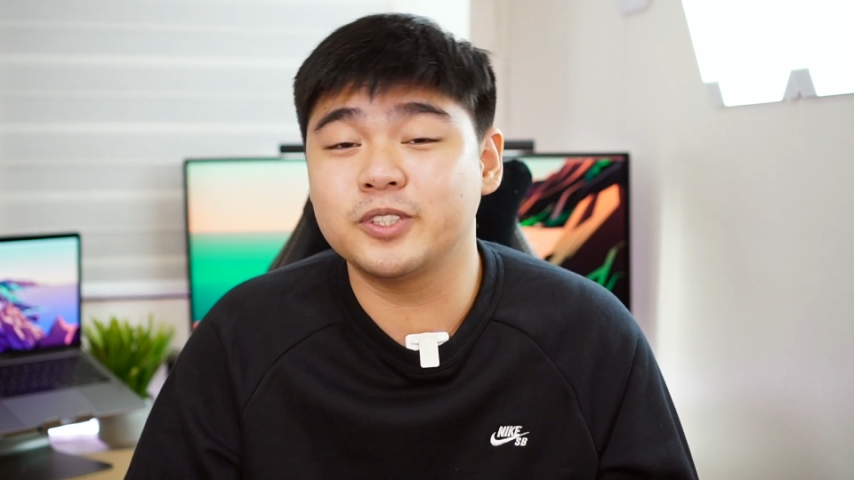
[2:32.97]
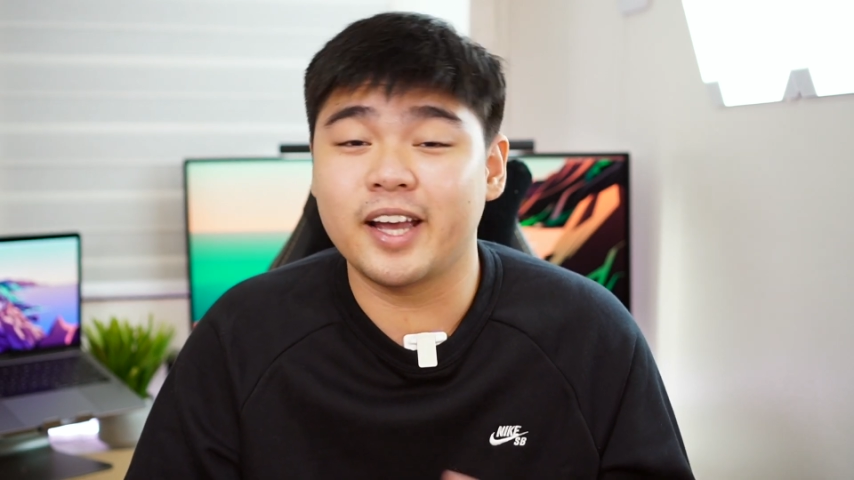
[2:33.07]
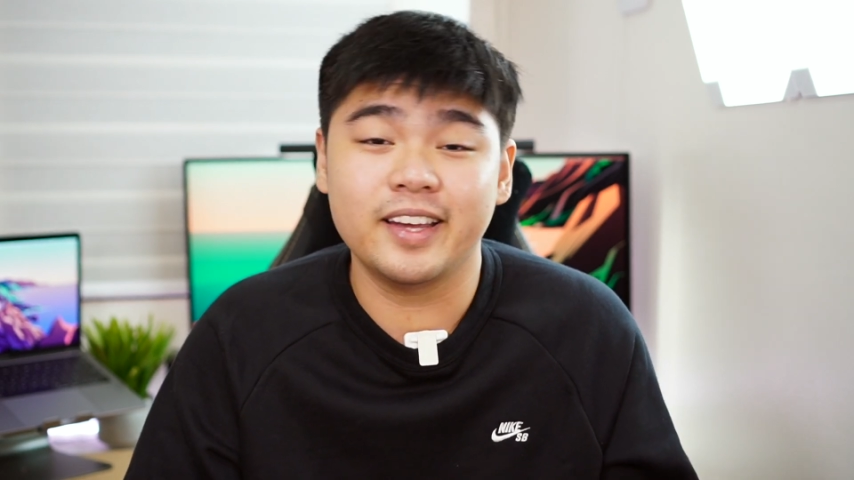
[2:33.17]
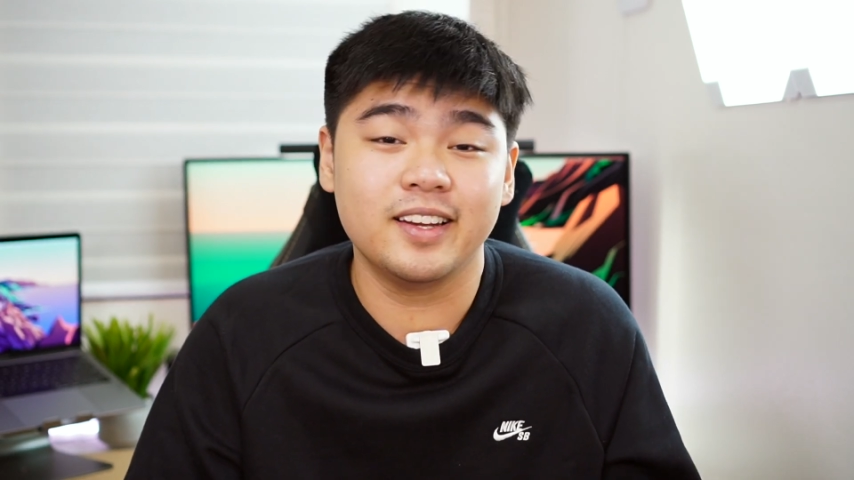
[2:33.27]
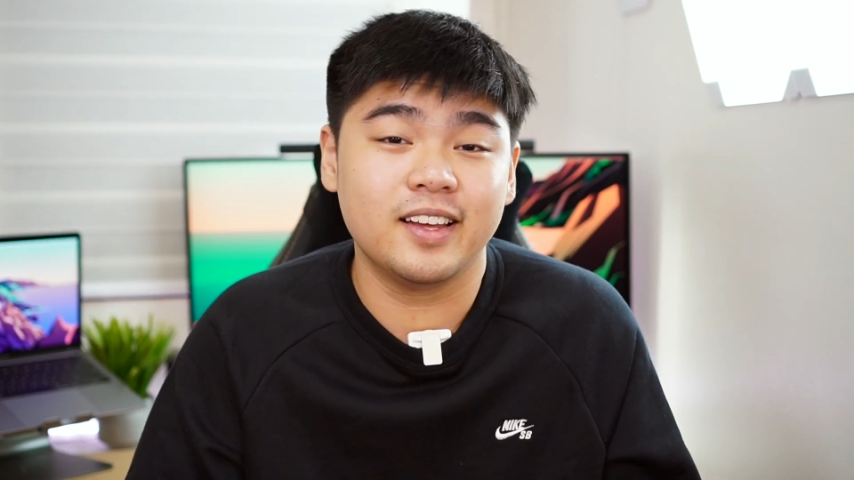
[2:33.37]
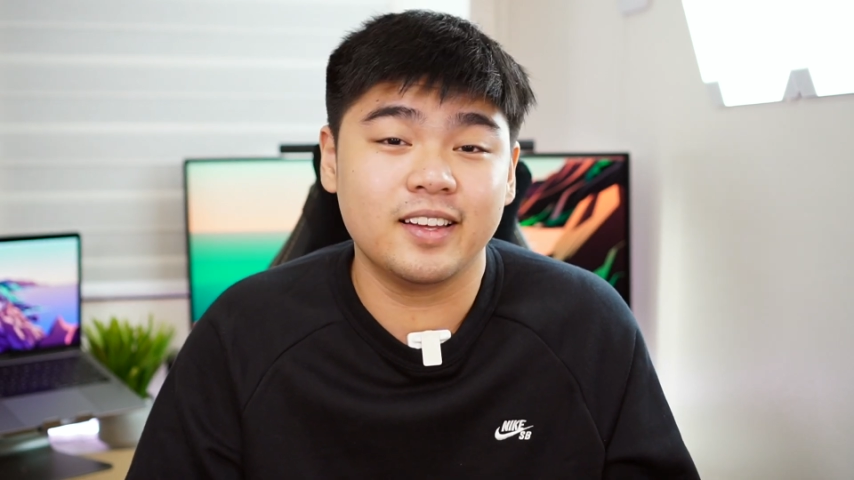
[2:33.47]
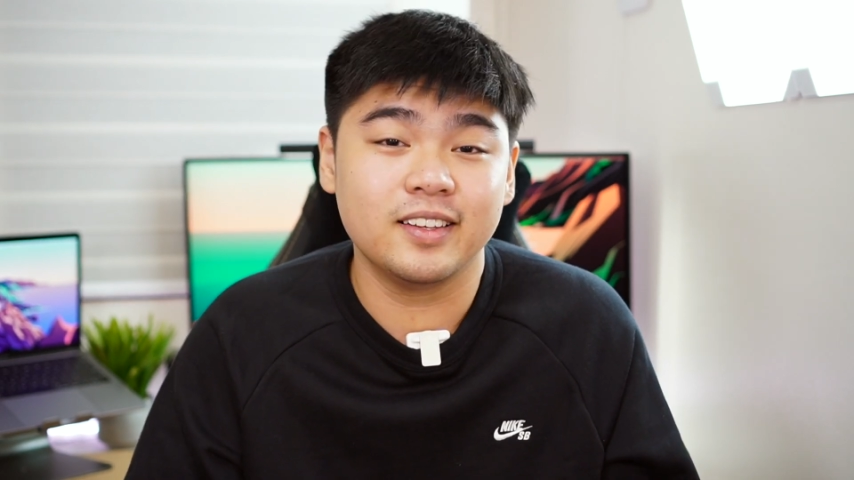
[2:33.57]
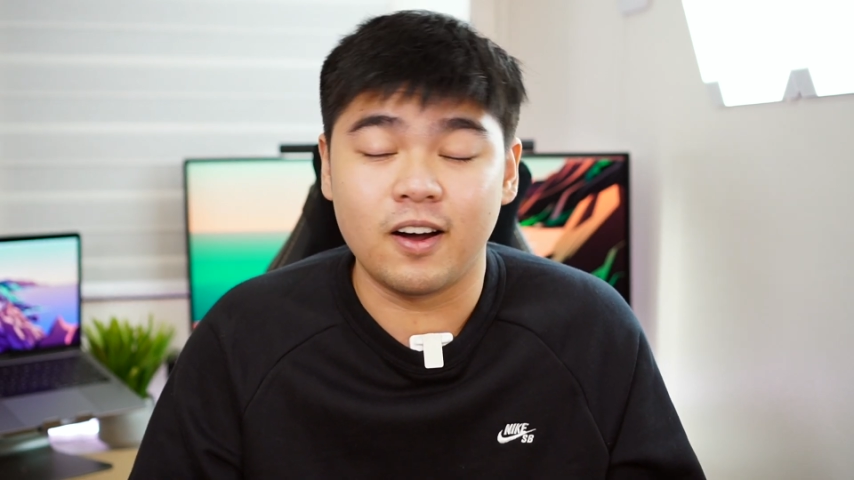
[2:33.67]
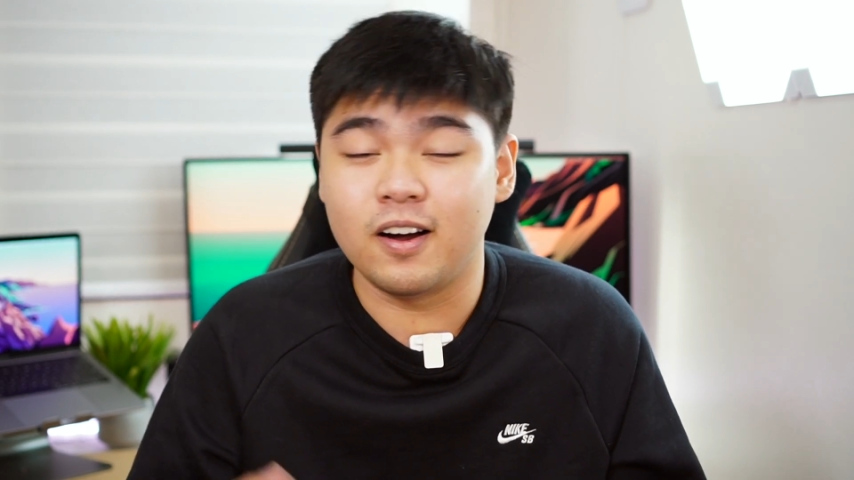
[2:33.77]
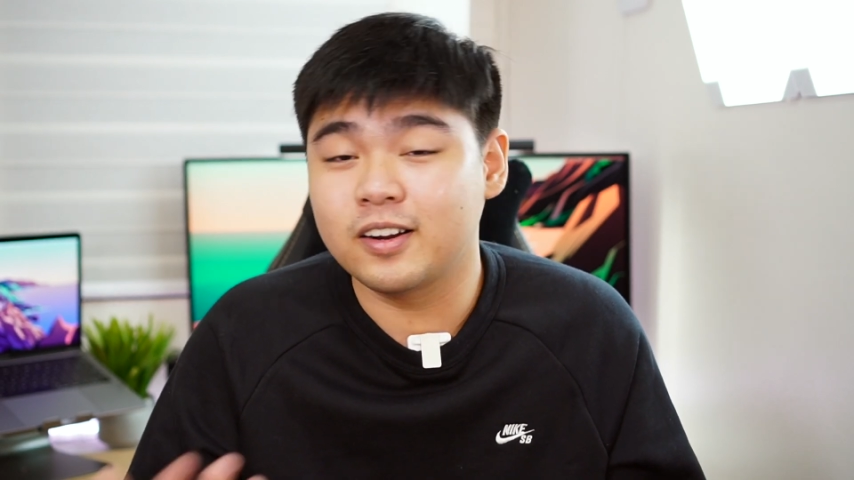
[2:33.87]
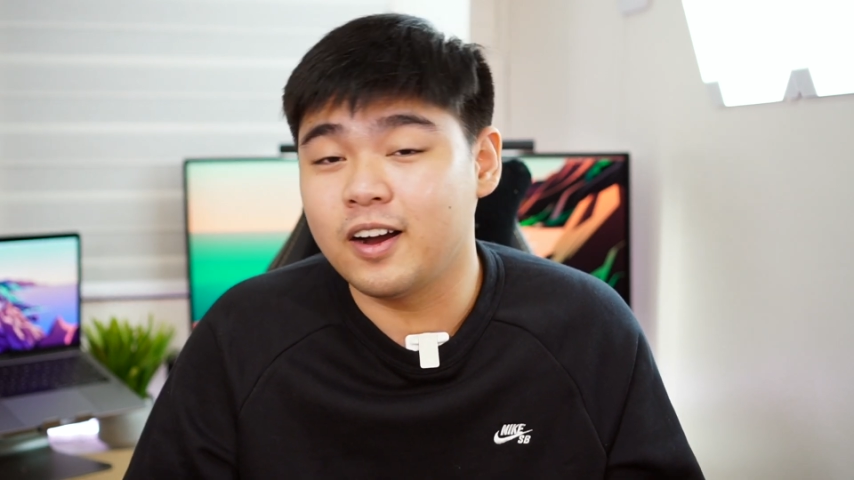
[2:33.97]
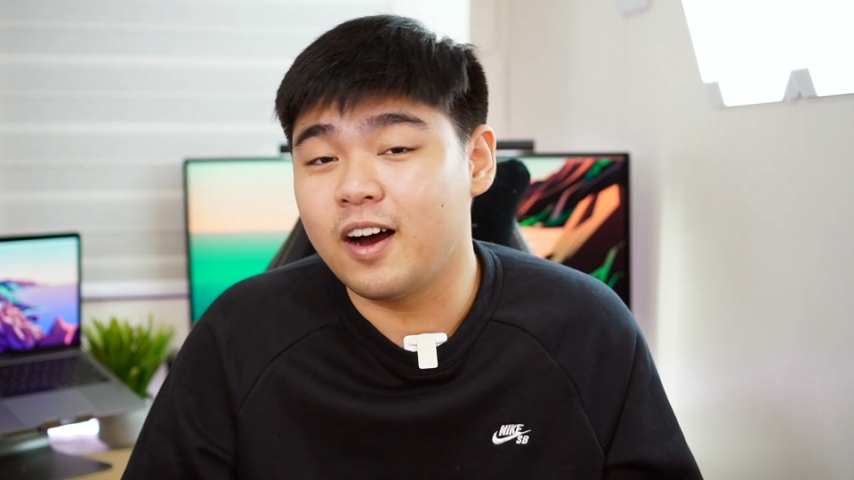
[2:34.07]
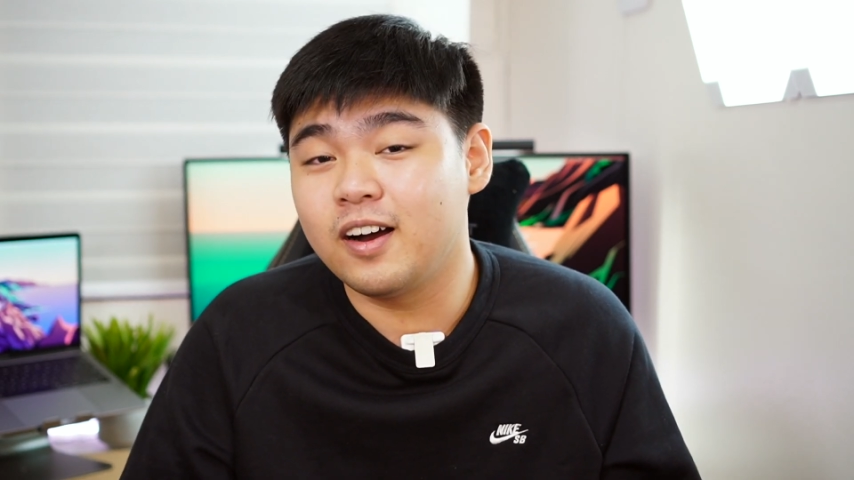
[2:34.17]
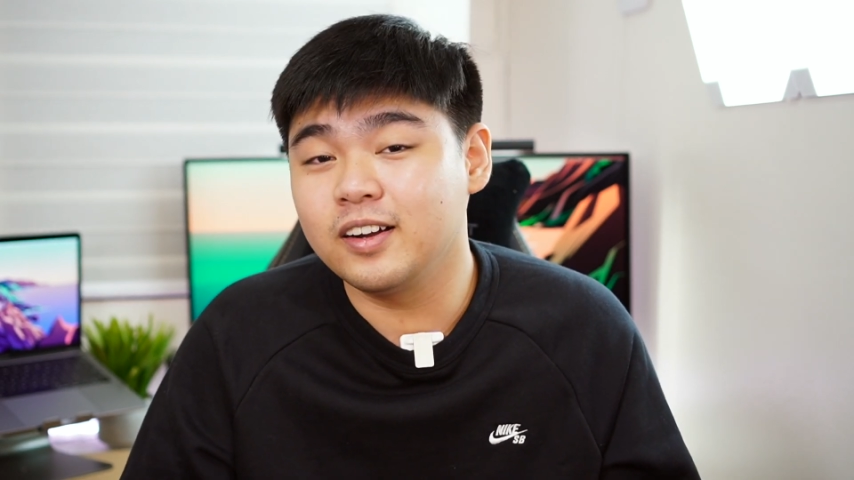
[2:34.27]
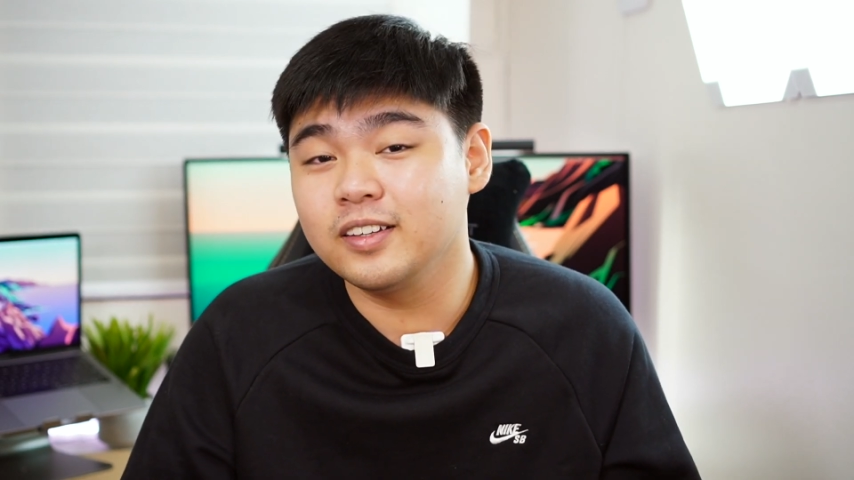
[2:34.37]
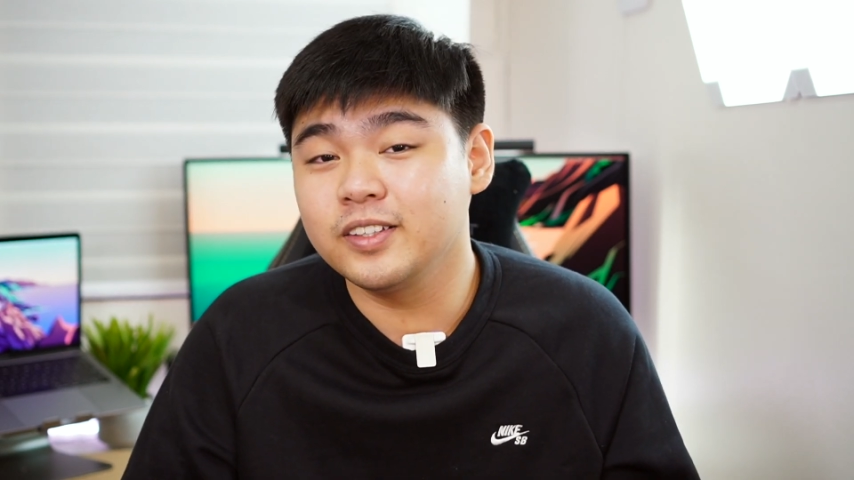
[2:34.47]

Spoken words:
China, Hong Kong,